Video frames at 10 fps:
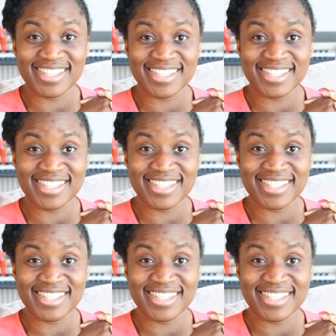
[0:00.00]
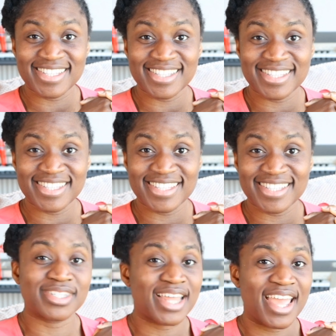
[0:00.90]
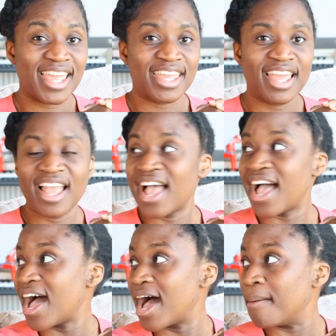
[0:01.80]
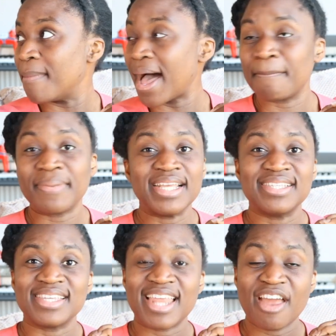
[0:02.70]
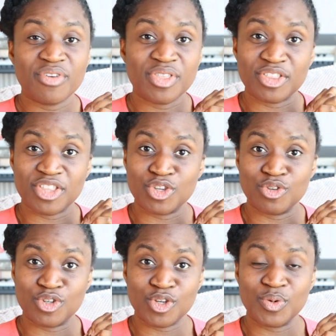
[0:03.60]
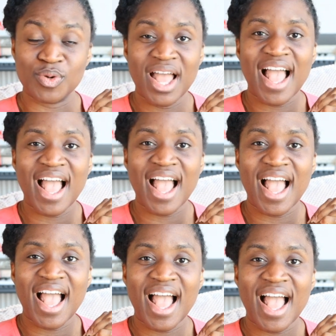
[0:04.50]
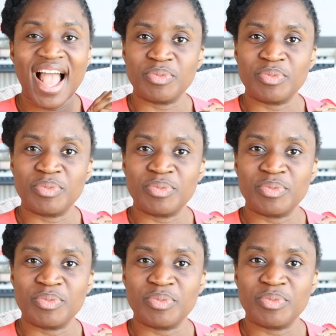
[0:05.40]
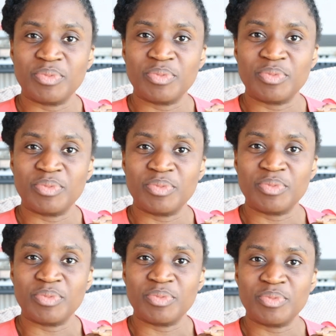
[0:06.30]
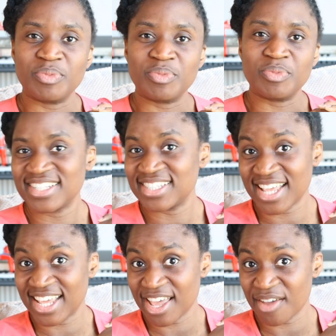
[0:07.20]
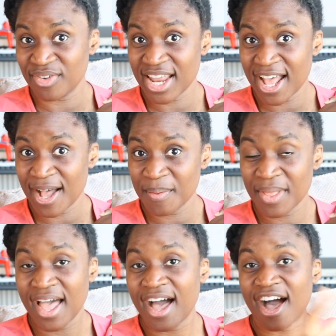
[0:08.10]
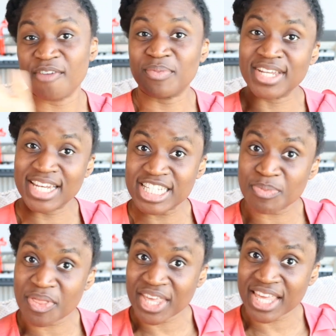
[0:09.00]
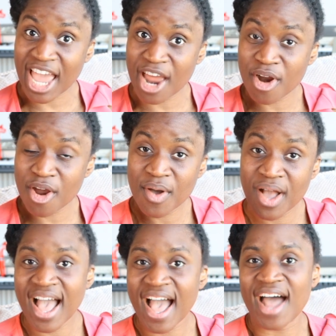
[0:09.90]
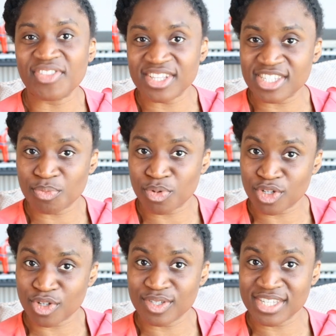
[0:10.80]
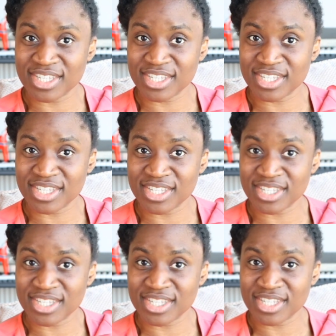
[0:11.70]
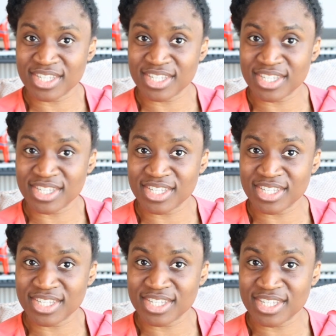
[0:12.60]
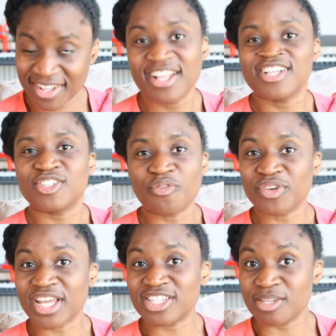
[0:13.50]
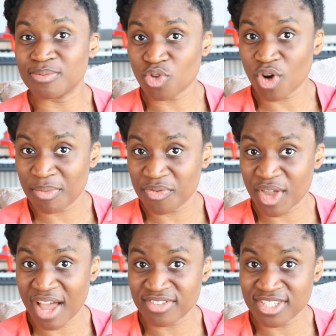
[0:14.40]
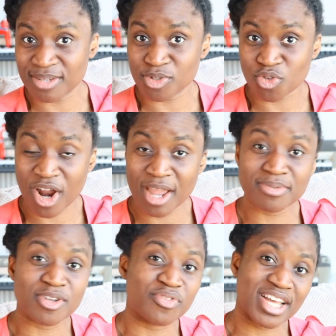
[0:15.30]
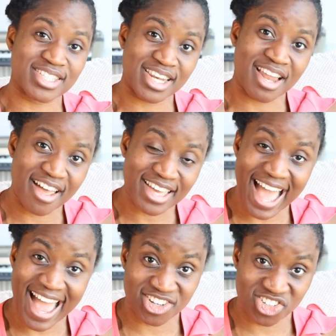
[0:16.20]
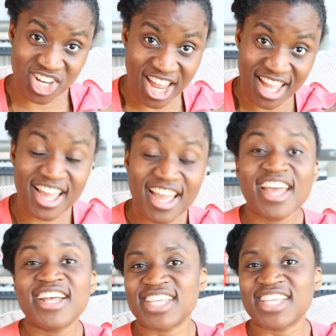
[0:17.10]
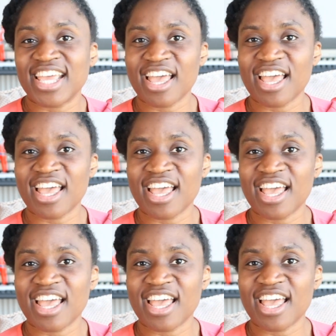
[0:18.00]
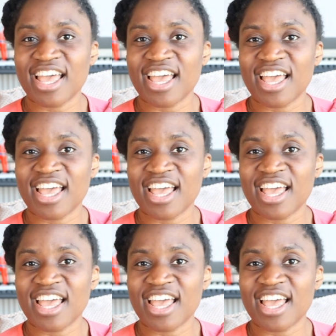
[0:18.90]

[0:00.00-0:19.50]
laughing, stay joyful, stay at peace in everything that you do, and I will be seeing you soon and later. Take care for now. I've been Elizabeth Ngero, and this is A Producer's Life in Uganda channel. Don't forget to subscribe if you haven't subscribed. Don't forget to like and share. Take care for now. Bye